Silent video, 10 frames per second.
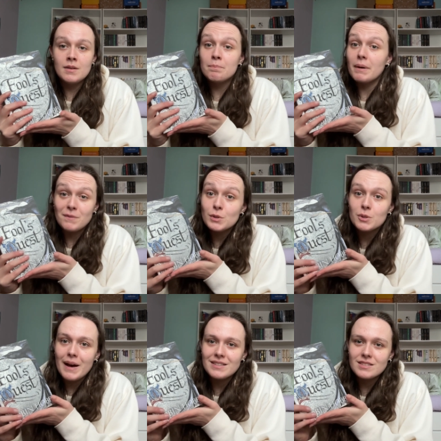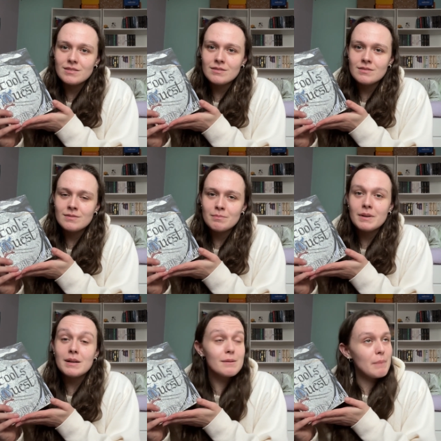But Fool's Quest,
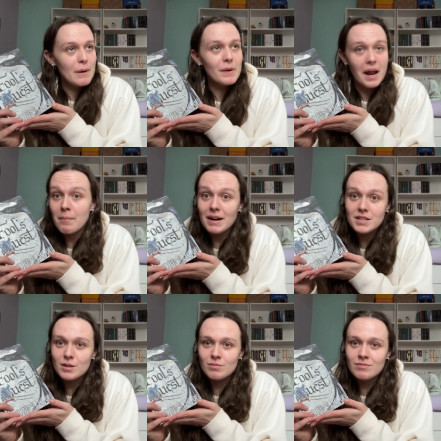part one and part two.